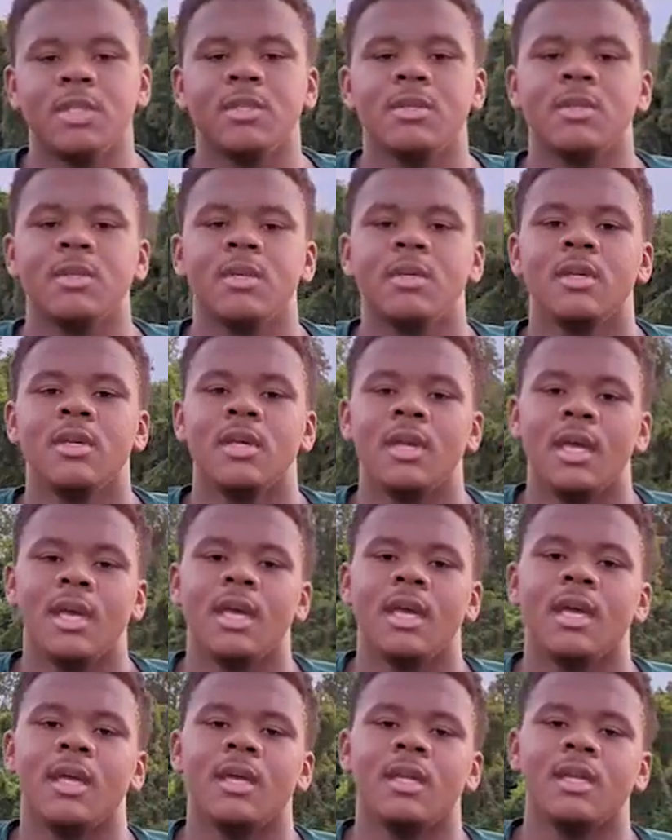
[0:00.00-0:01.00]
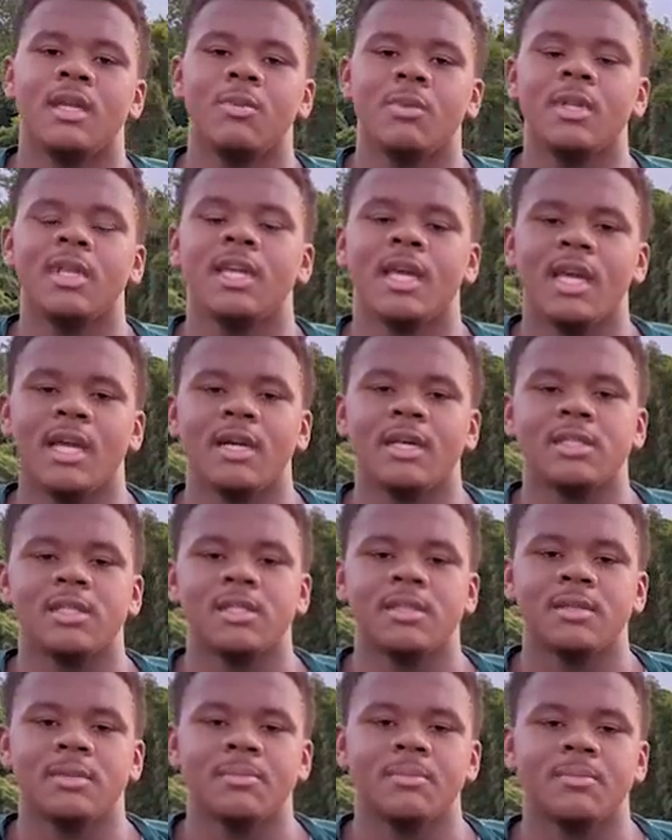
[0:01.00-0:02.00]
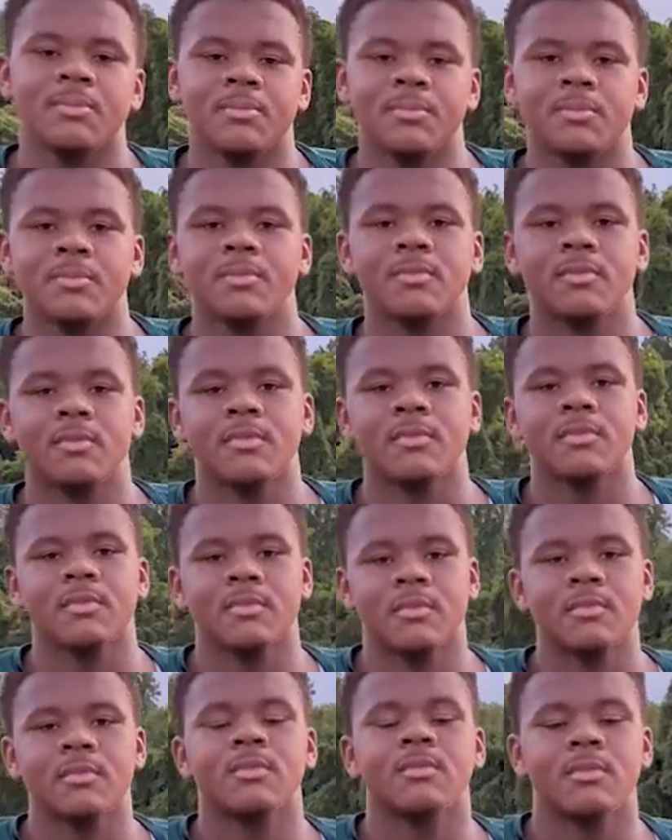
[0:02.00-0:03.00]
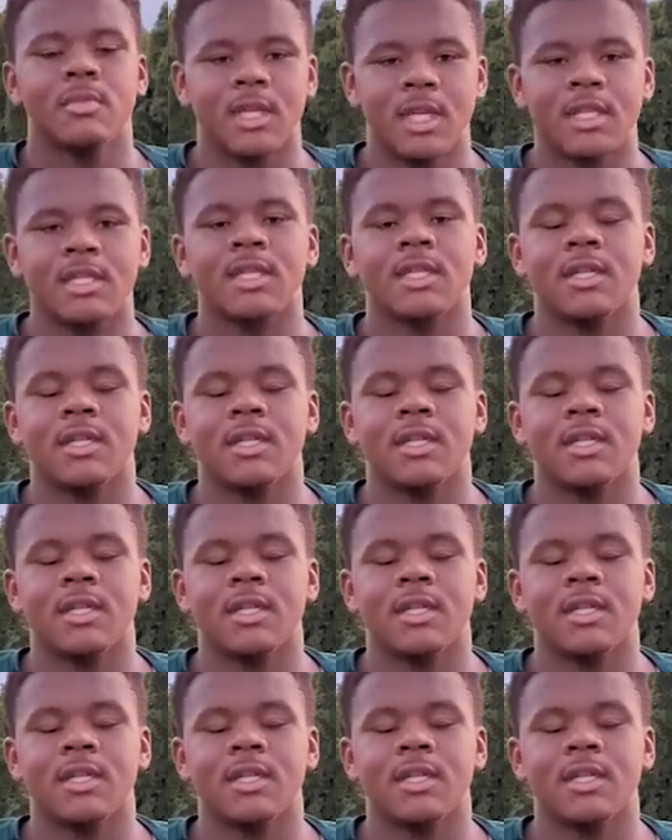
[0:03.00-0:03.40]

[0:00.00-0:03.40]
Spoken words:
Playing for Coach Bev, it's been an amazing experience.